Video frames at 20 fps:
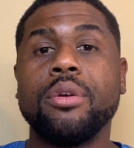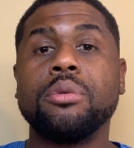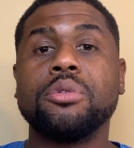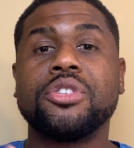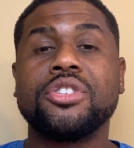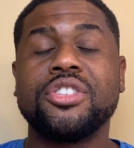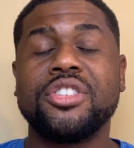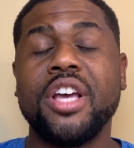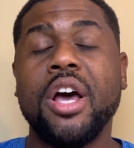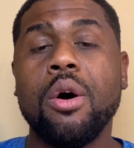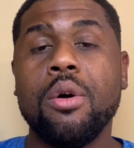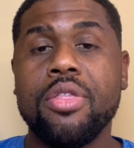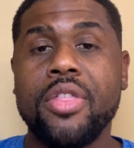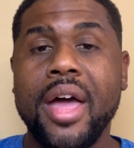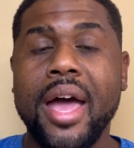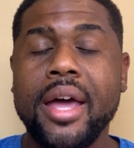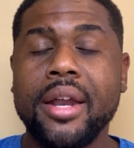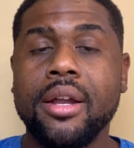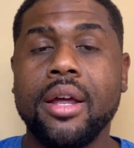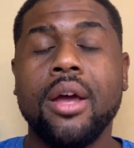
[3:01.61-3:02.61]
you sell
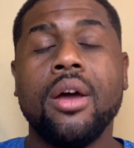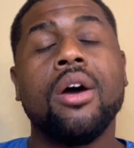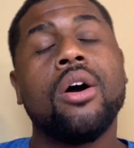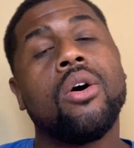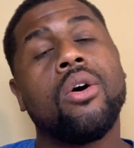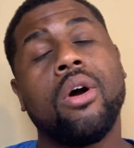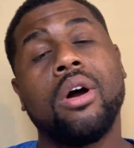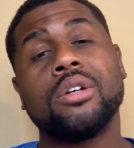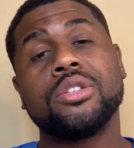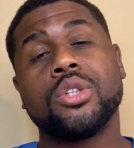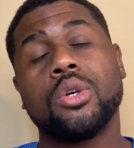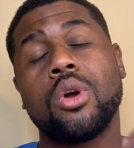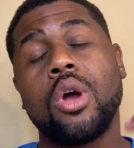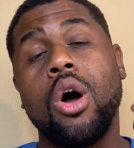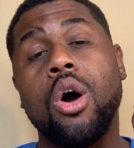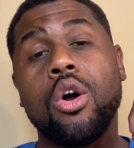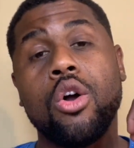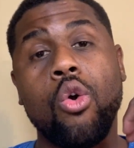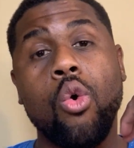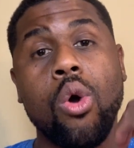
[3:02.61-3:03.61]
that, or also
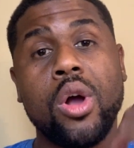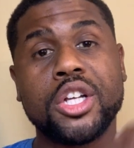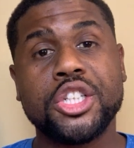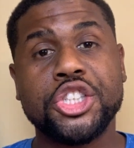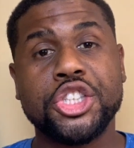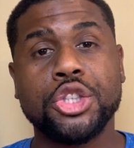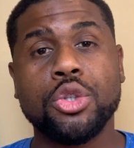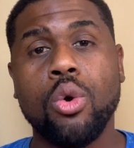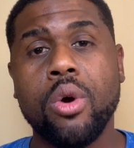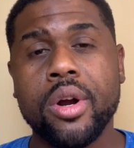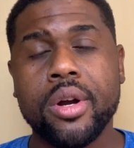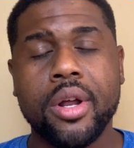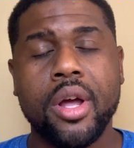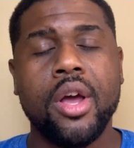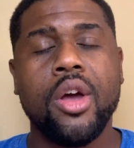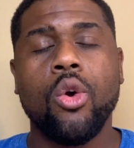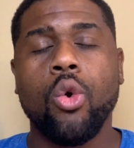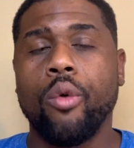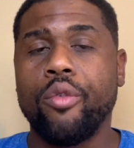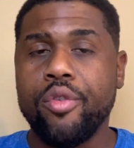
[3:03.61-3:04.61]
called going short,
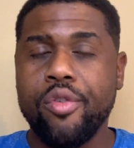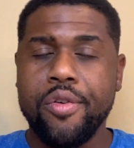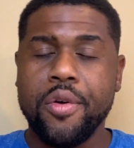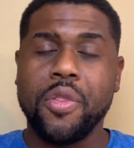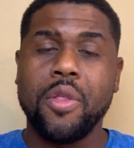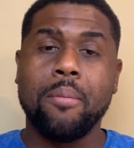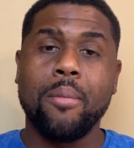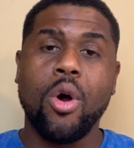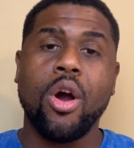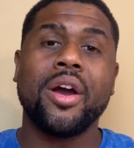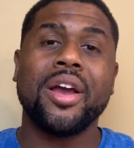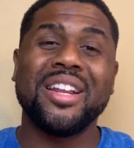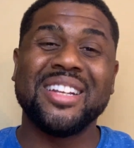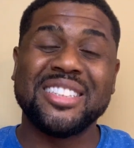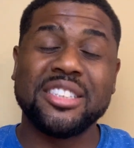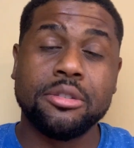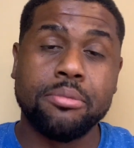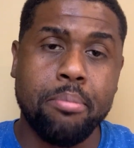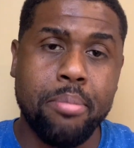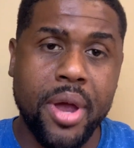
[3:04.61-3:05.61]
or if you feel the market
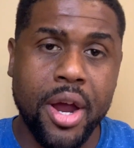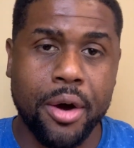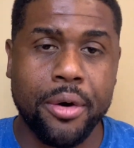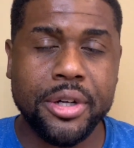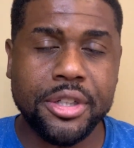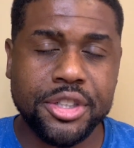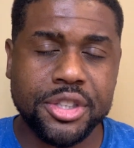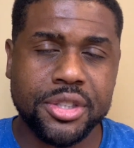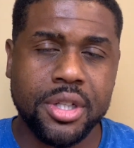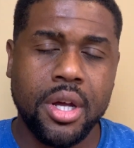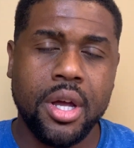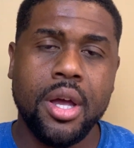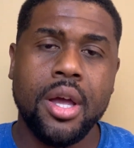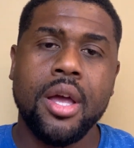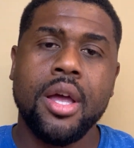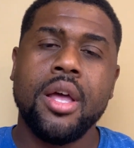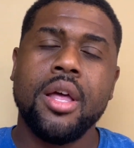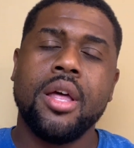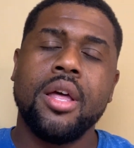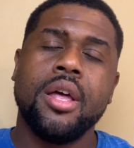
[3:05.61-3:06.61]
is bearish,
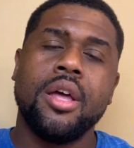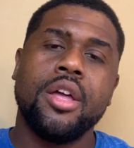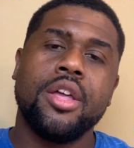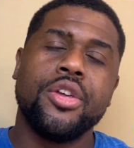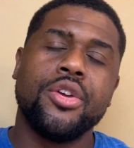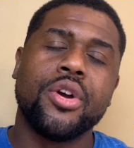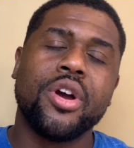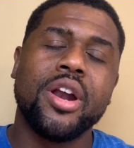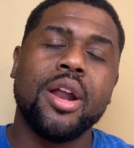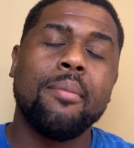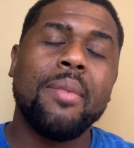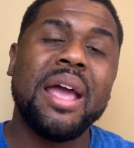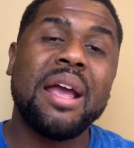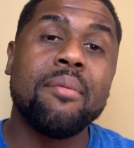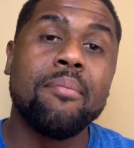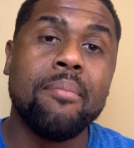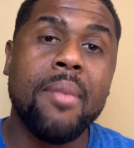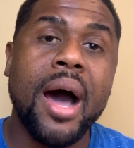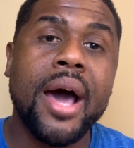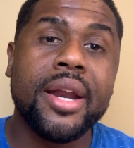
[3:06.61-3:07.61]
you're going to make
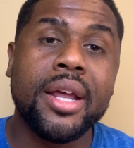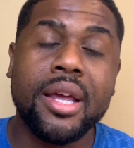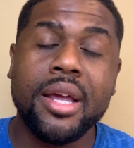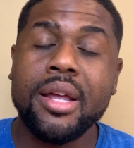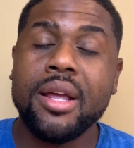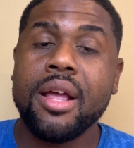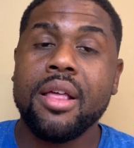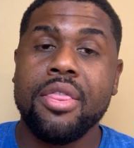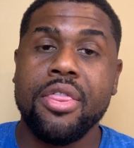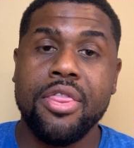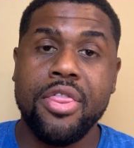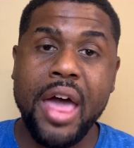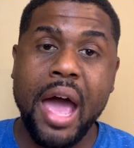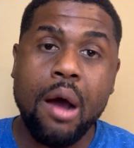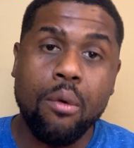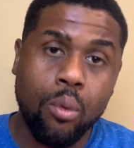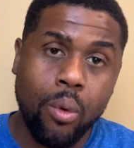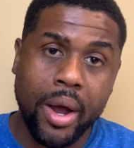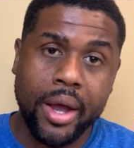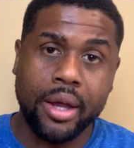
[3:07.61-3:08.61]
money
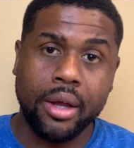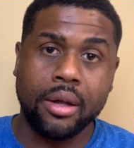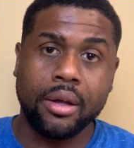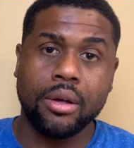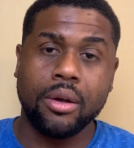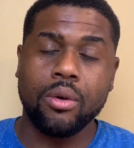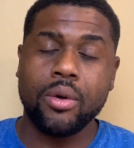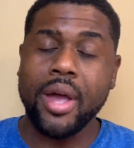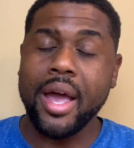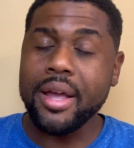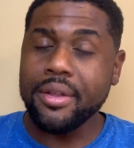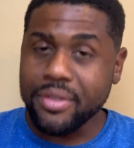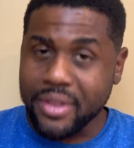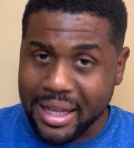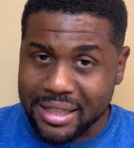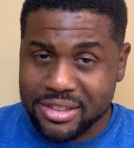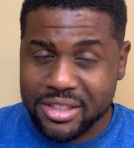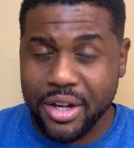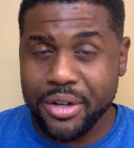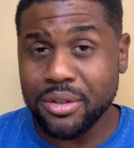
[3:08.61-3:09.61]
that way. Okay,
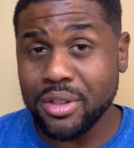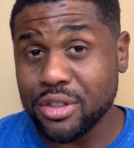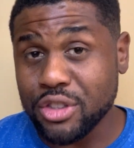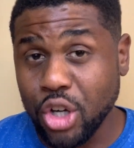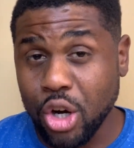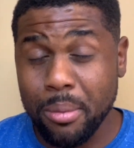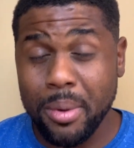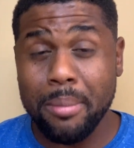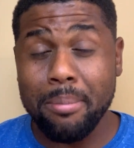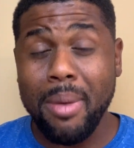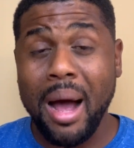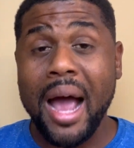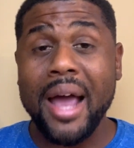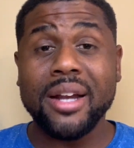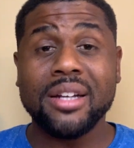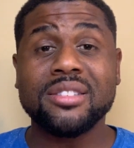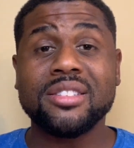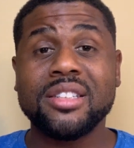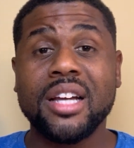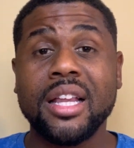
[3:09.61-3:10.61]
that's how you determine
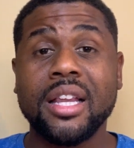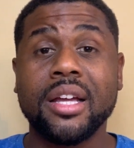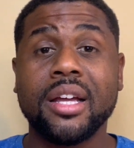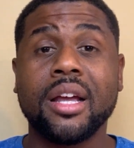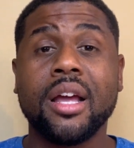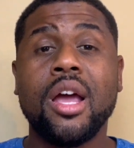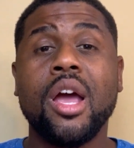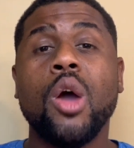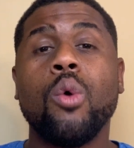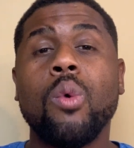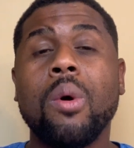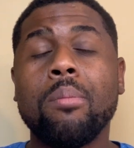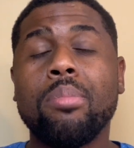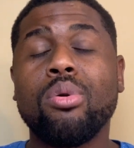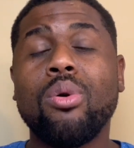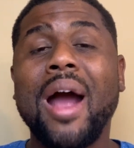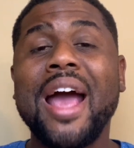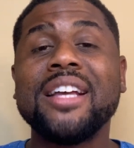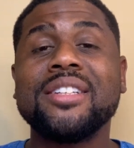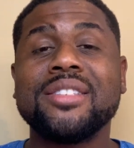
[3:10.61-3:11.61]
buying and selling. When
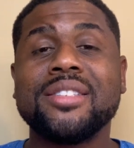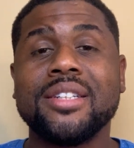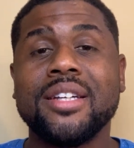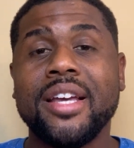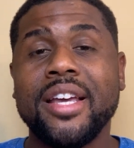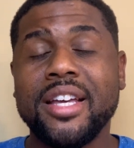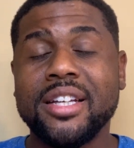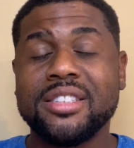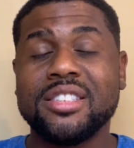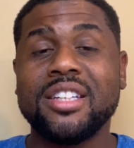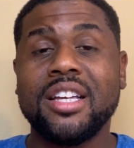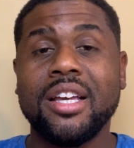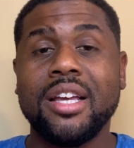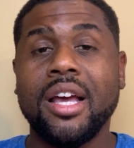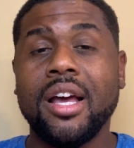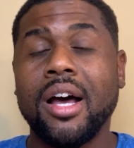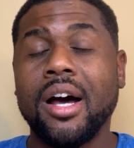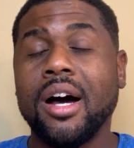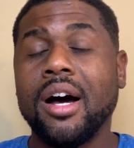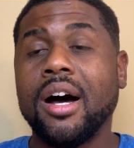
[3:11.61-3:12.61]
price hits
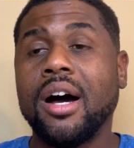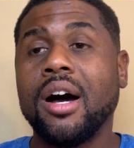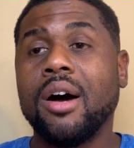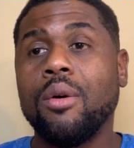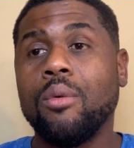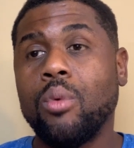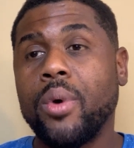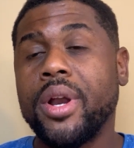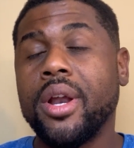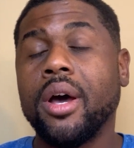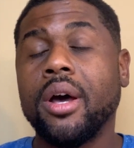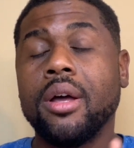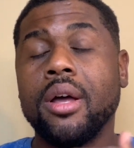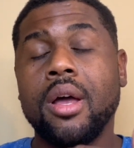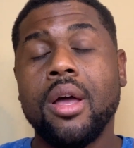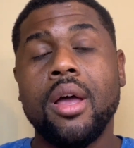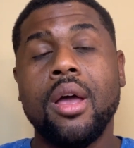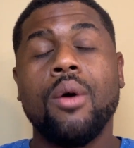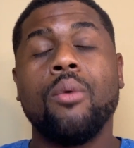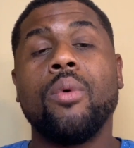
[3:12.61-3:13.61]

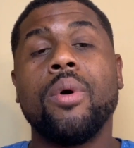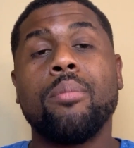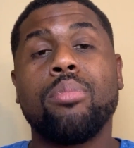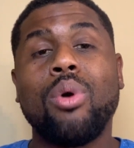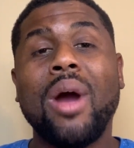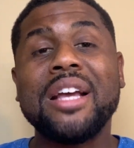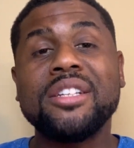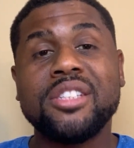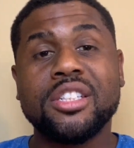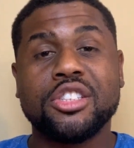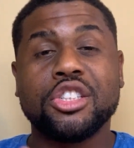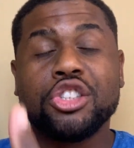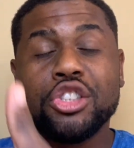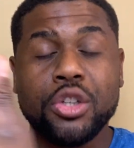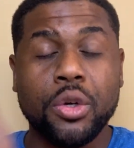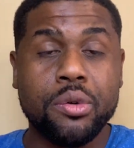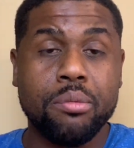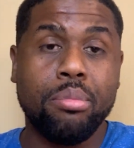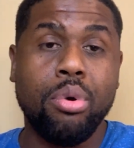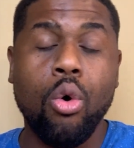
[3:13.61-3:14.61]
when price hits a
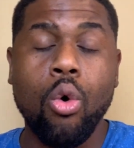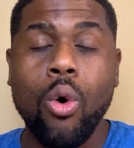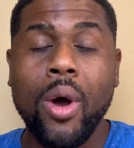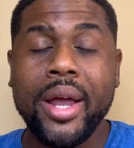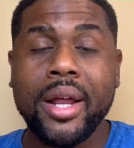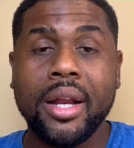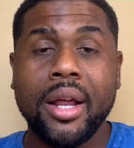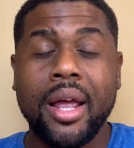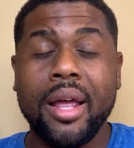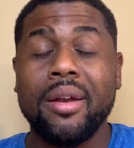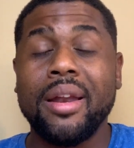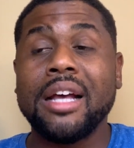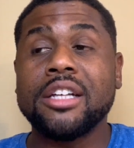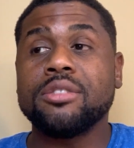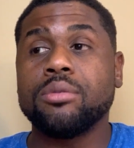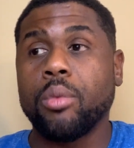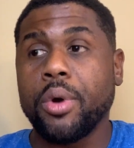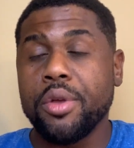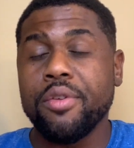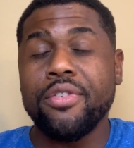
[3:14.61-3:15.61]
certain point, and
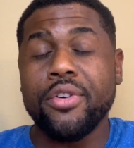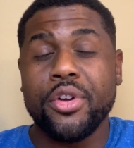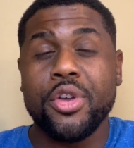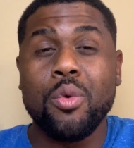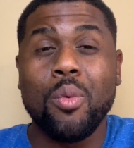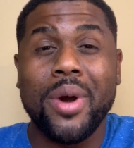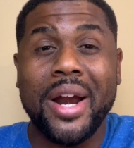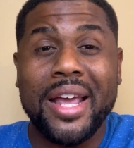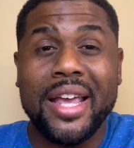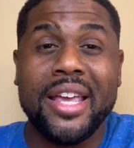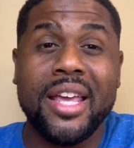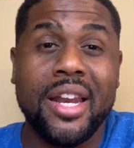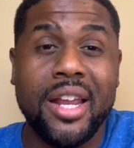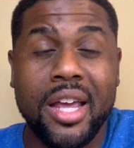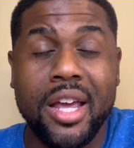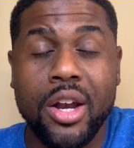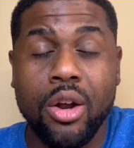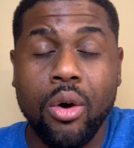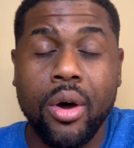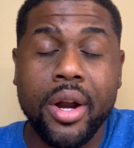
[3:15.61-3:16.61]
that's where you feel you want to get
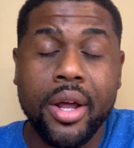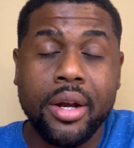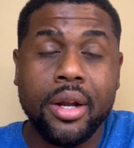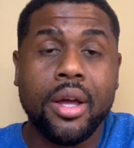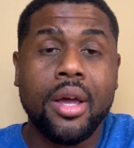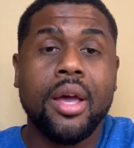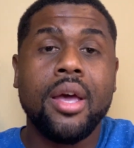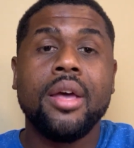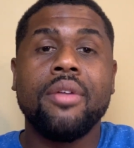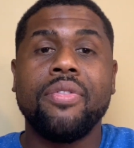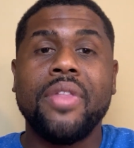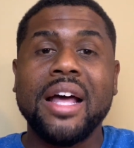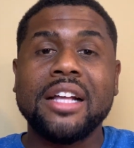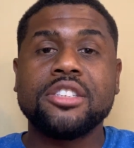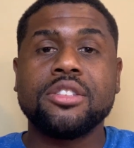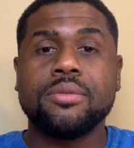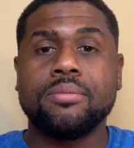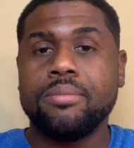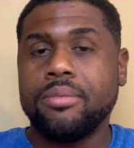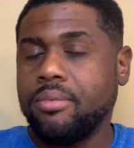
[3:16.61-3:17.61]
in on it,
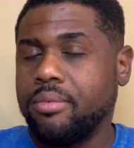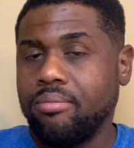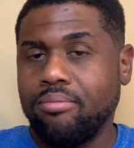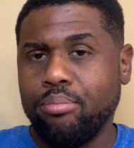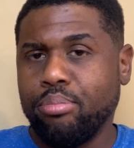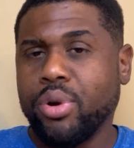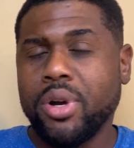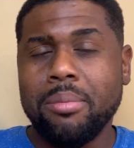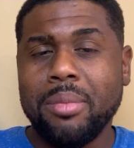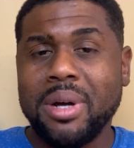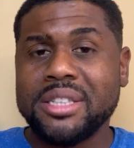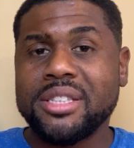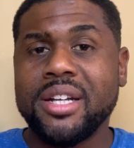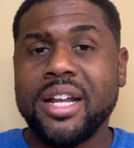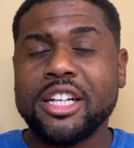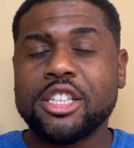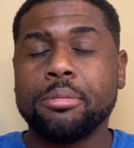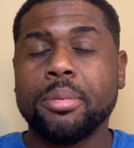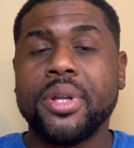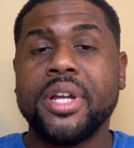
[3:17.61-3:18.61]
that's pretty much an
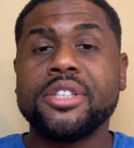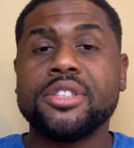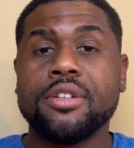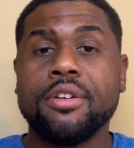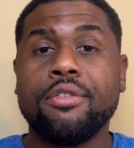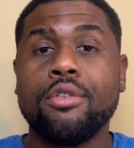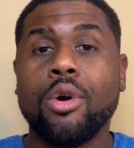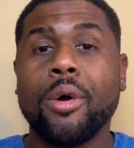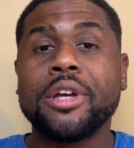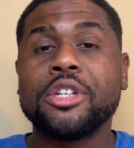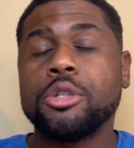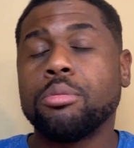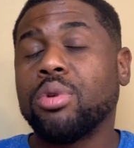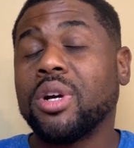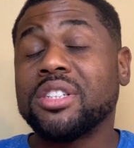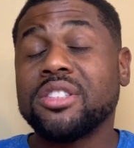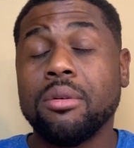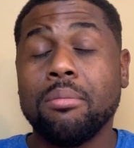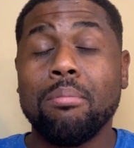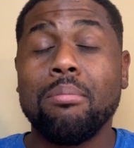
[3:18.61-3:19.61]
explanation of Forex. You're
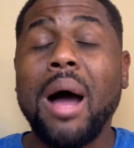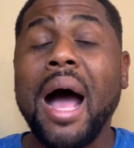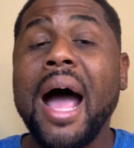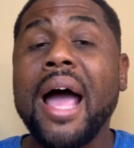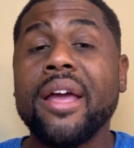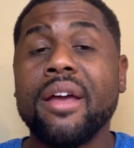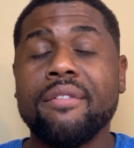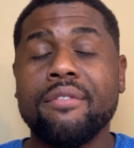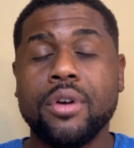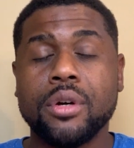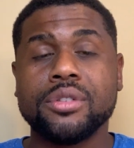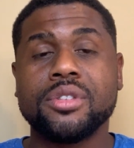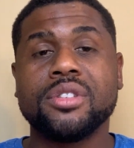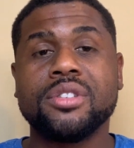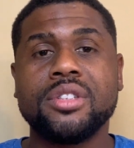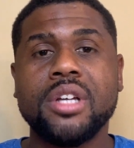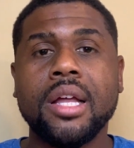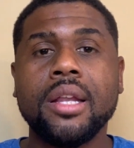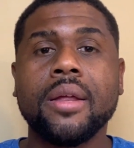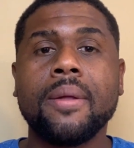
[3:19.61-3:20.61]
pressing buying versus
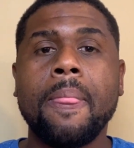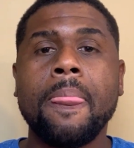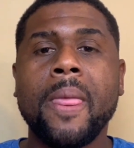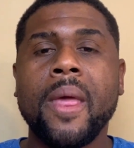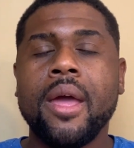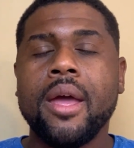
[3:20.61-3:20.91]
selling.